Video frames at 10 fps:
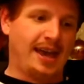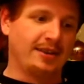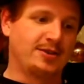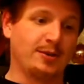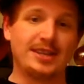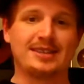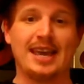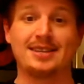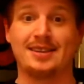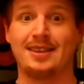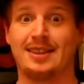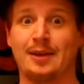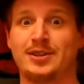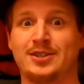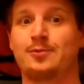And so in this case, they
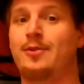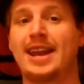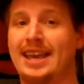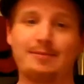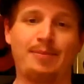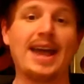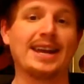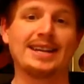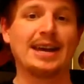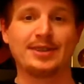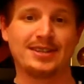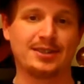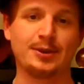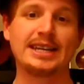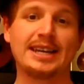were just running in panic down this
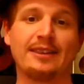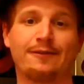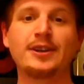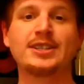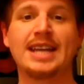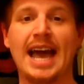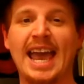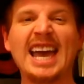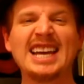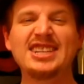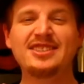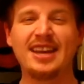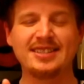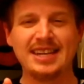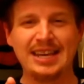street, and the first guy
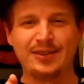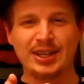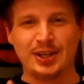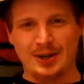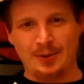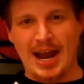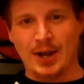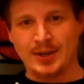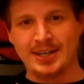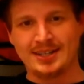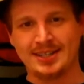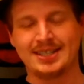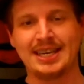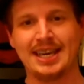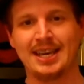doesn't even look around to
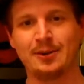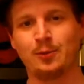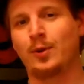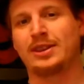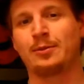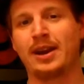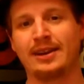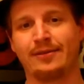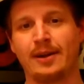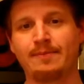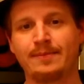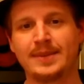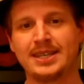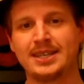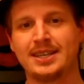see what they're running from.
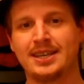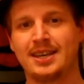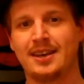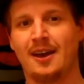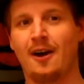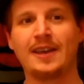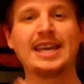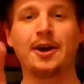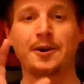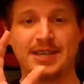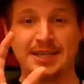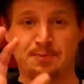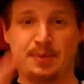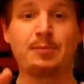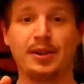All he knows is
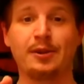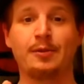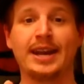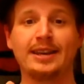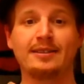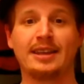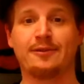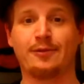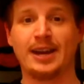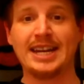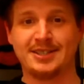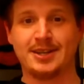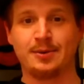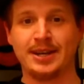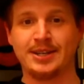people are running, and therefore he needs
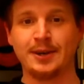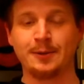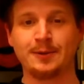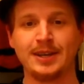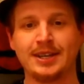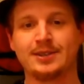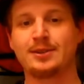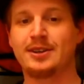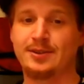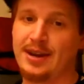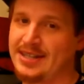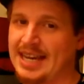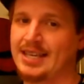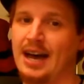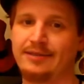to run too. So he turns around and
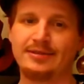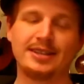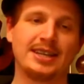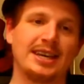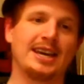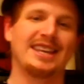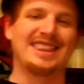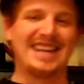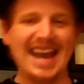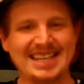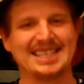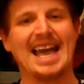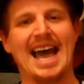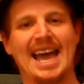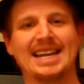takes off. The next
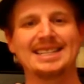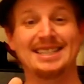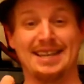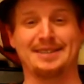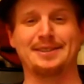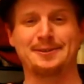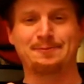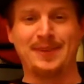guy doesn't.